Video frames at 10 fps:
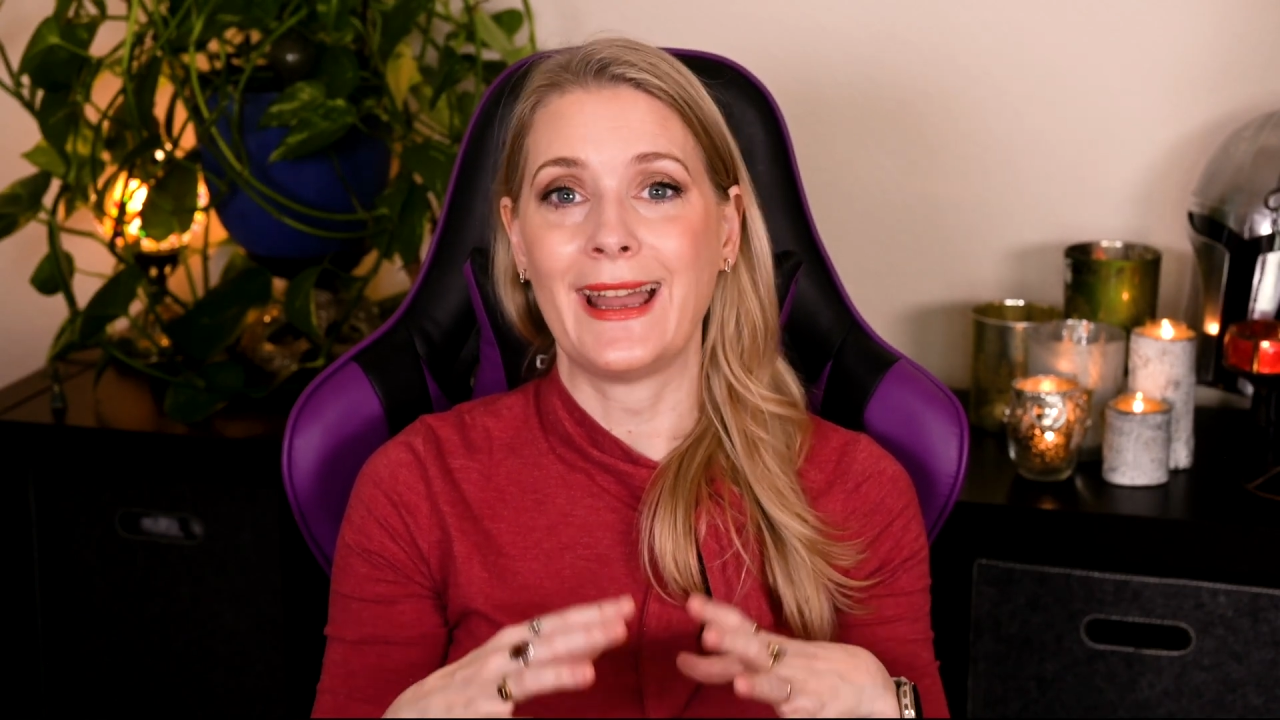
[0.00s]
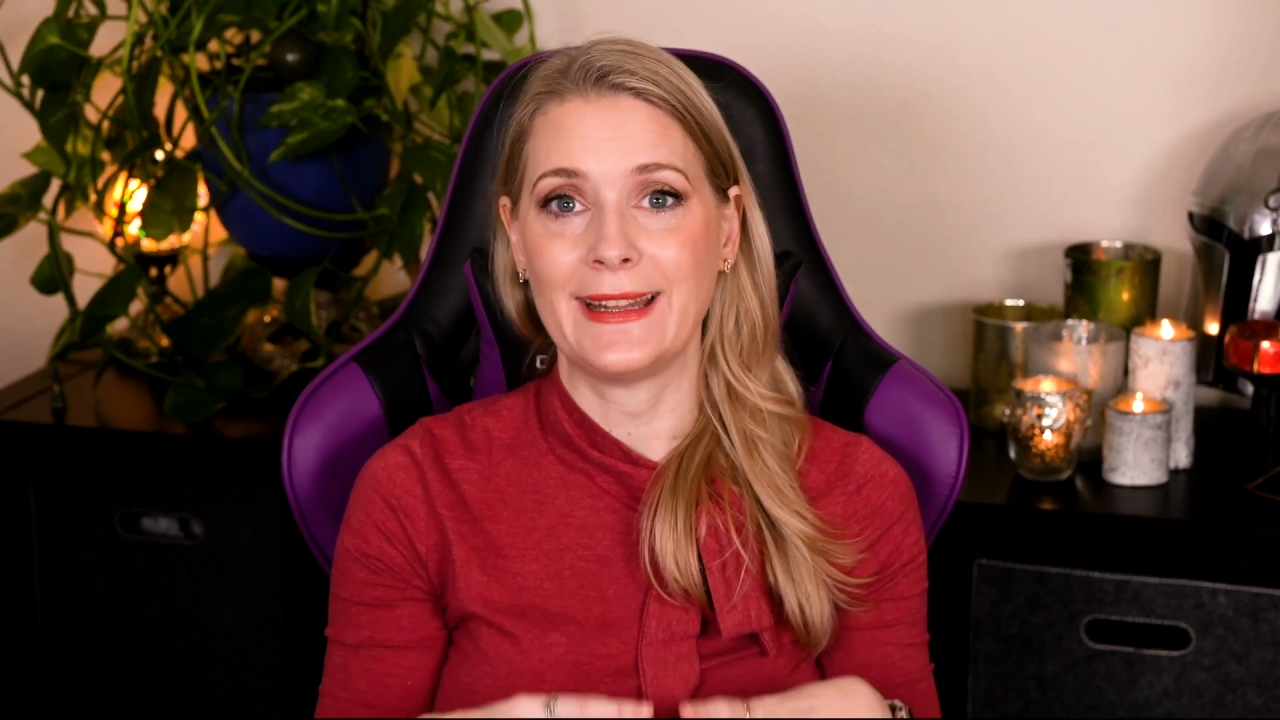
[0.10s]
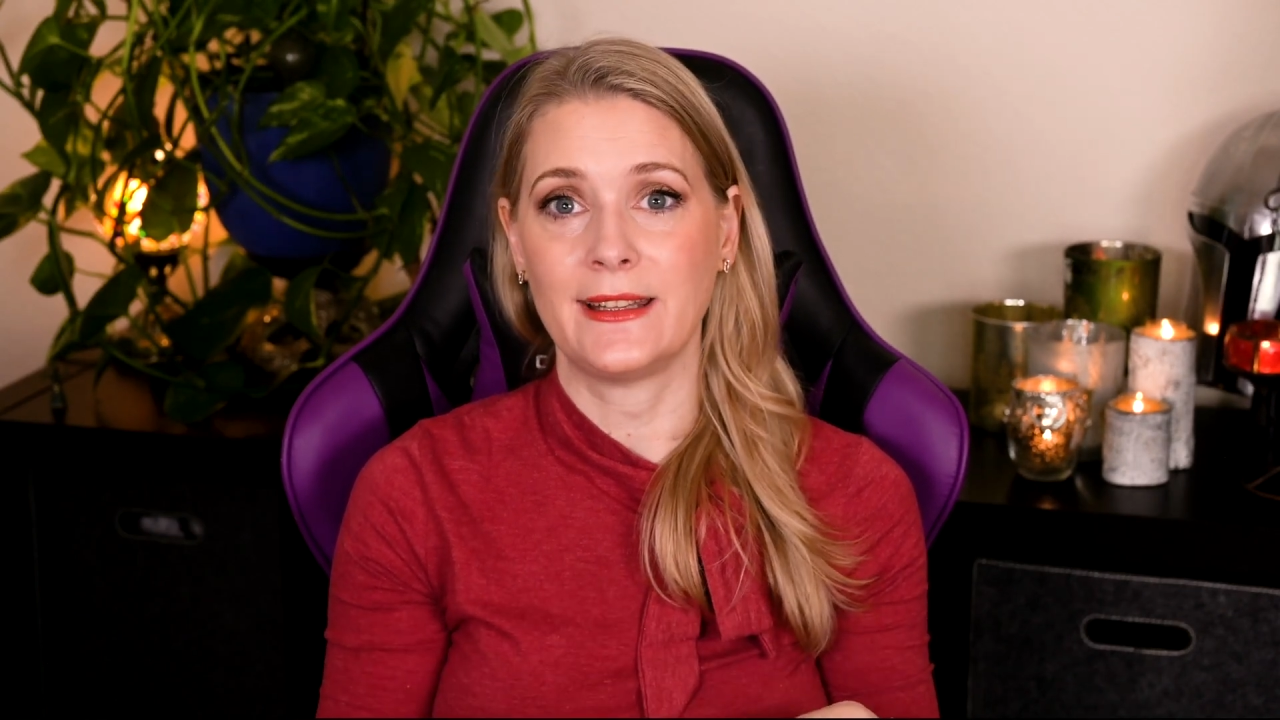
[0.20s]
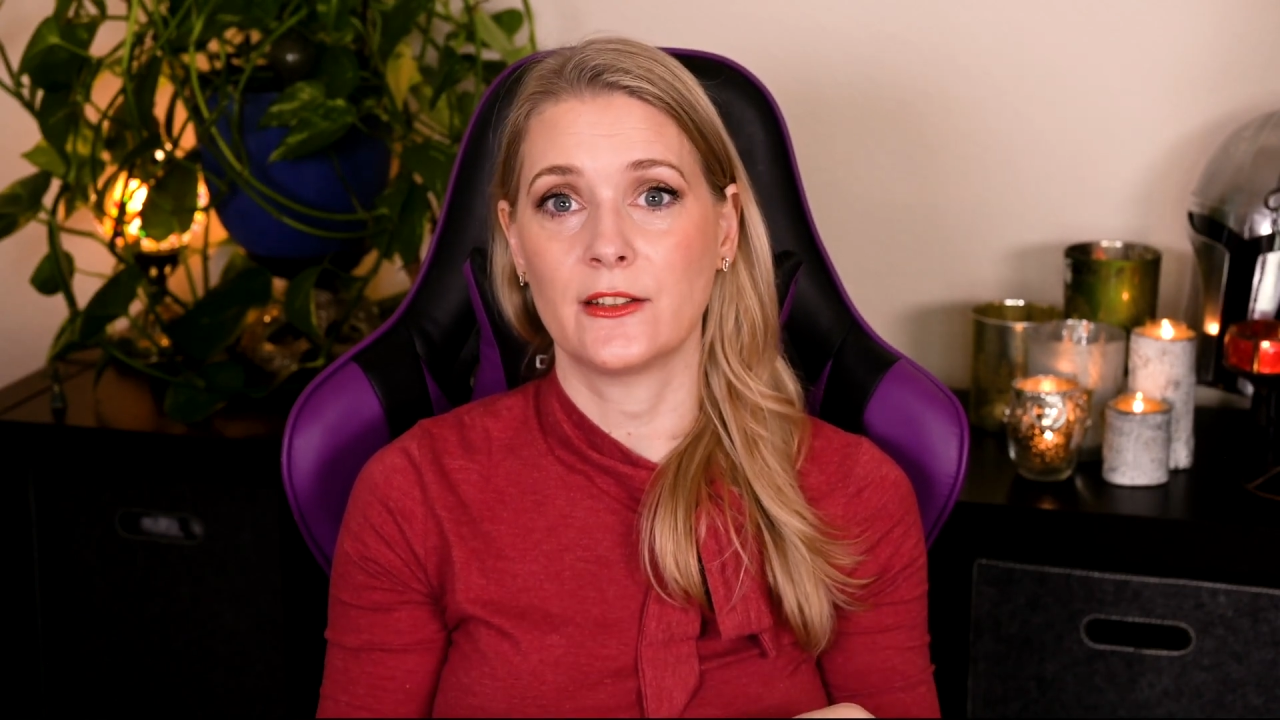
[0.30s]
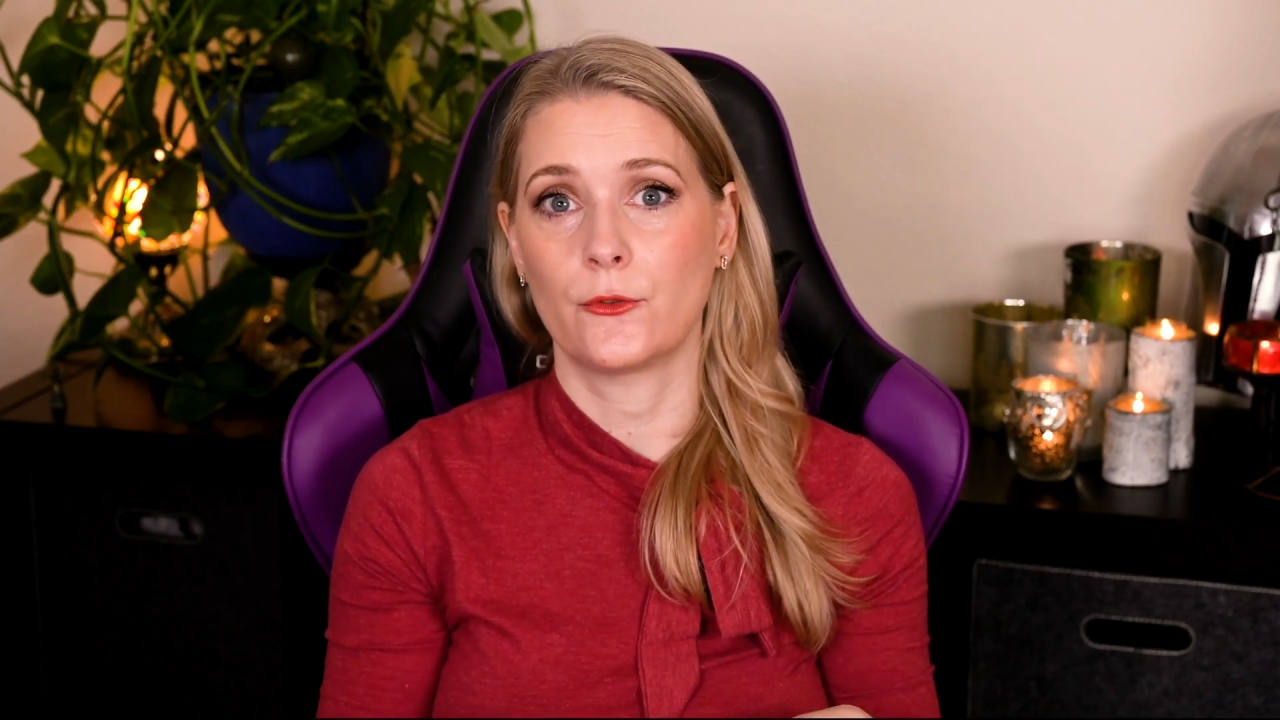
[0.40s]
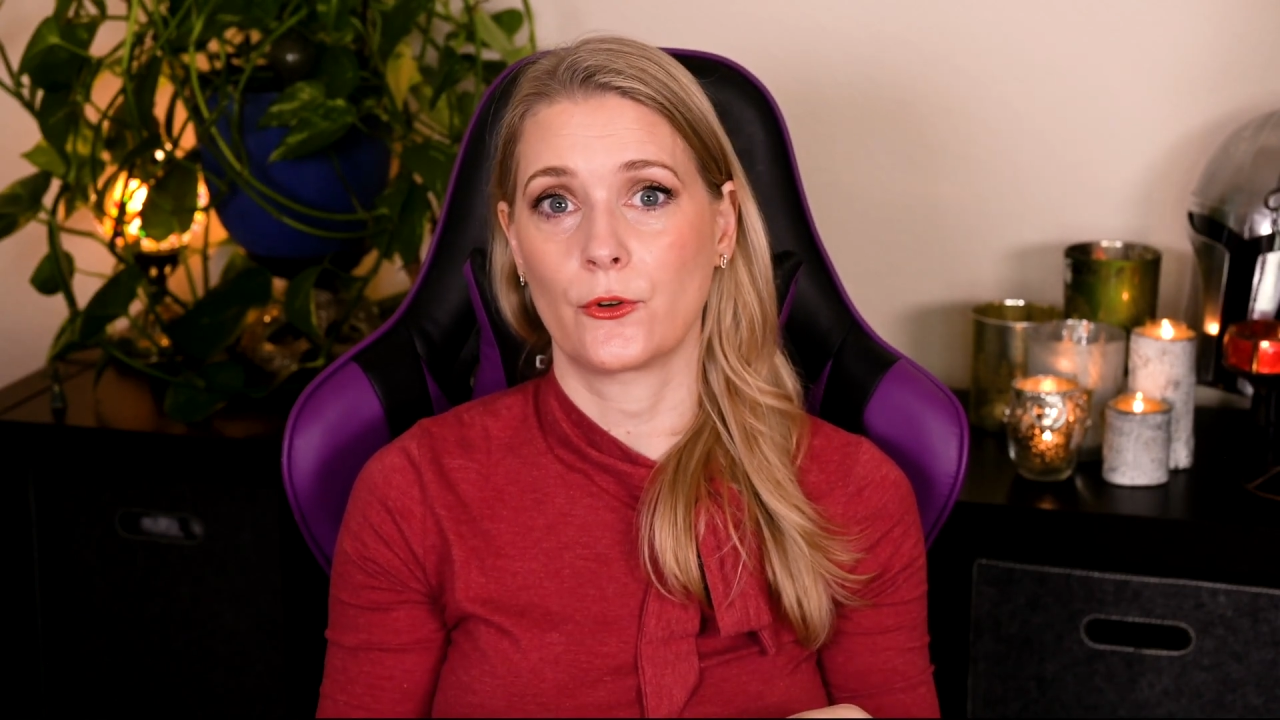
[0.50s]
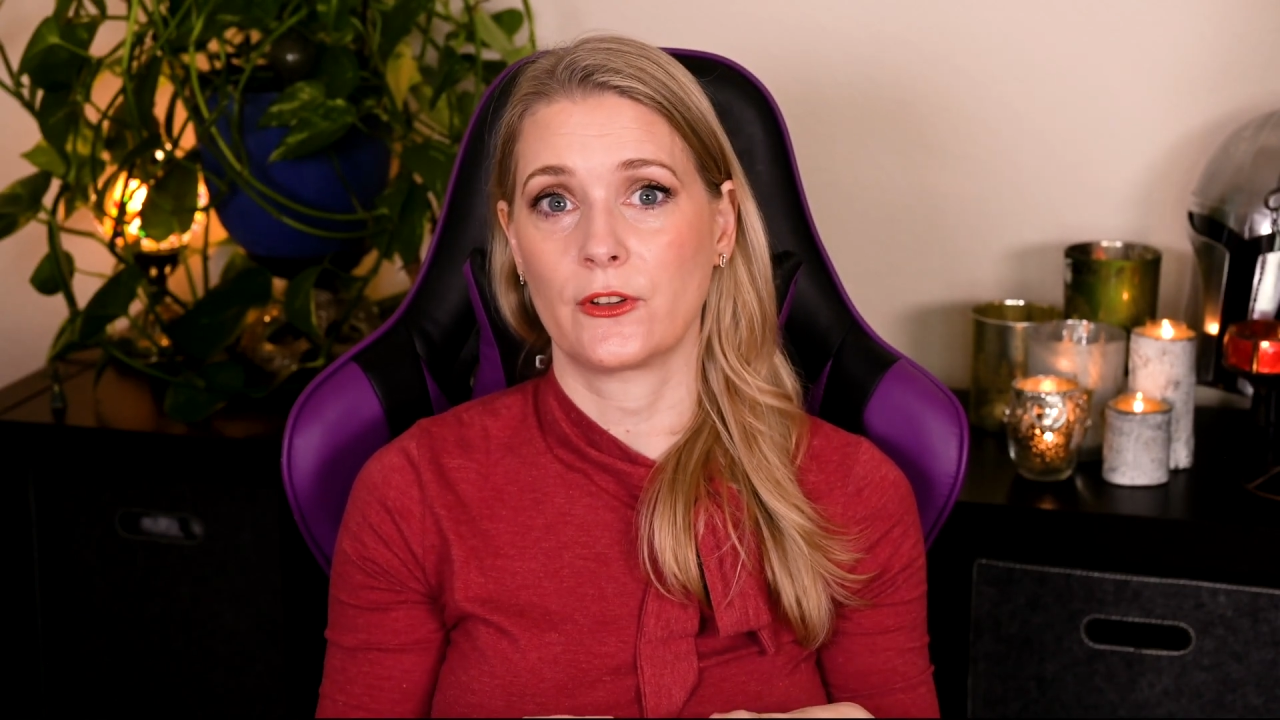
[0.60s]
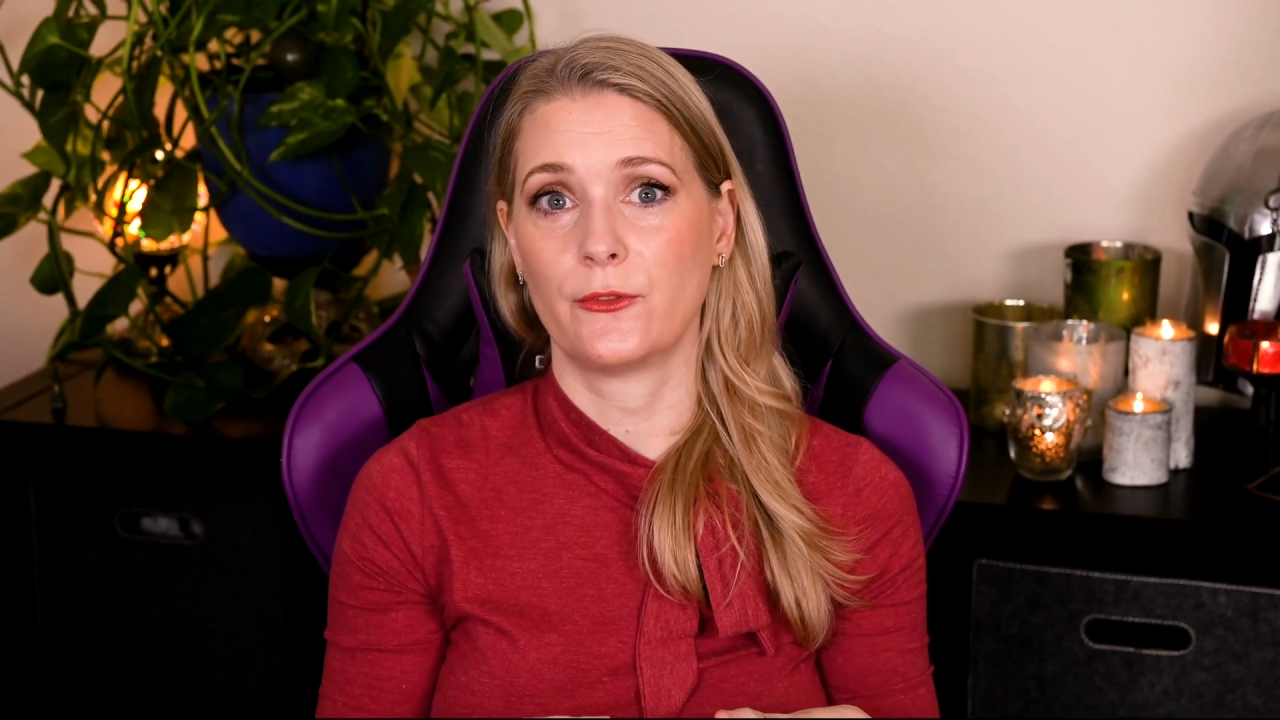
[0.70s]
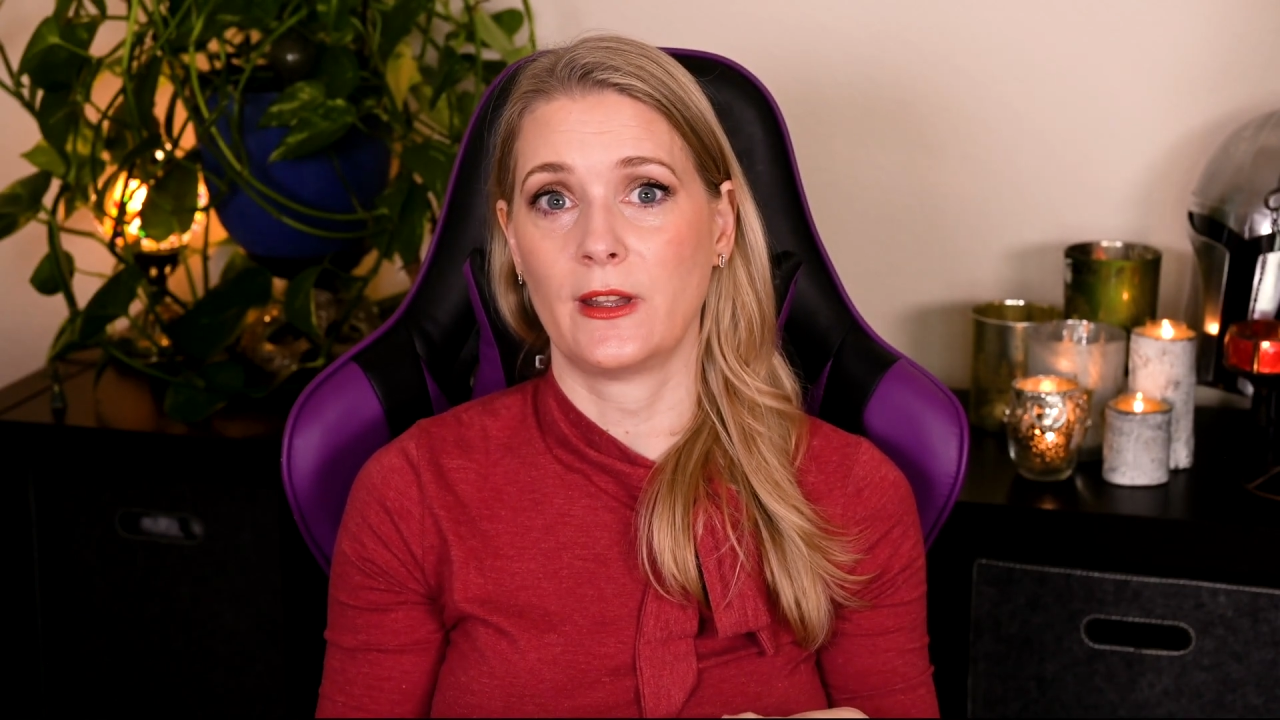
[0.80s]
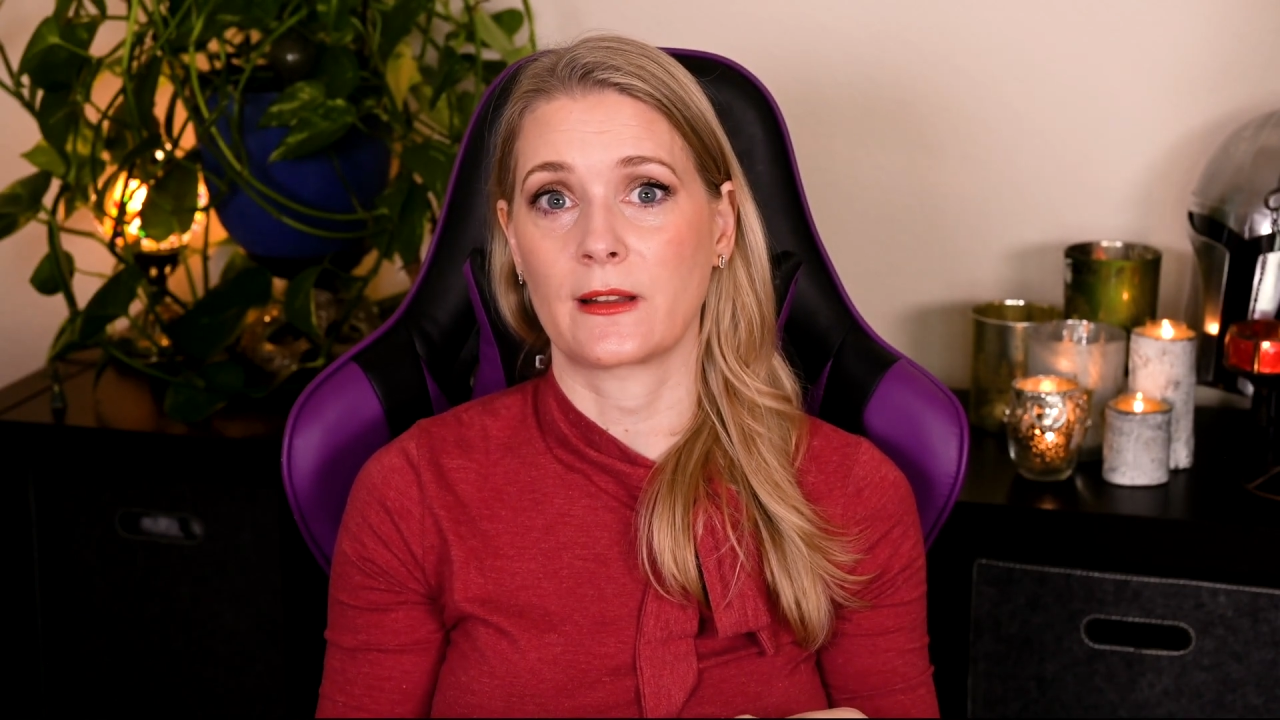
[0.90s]
any adverse
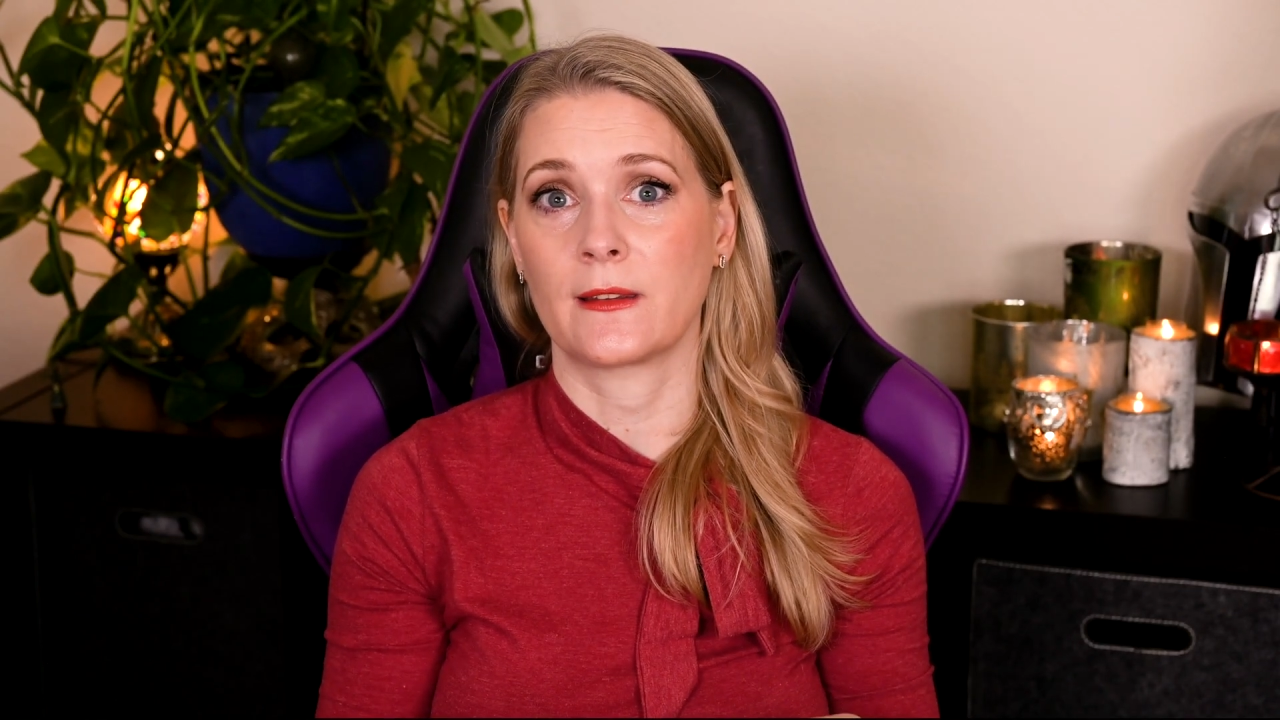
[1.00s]
effects,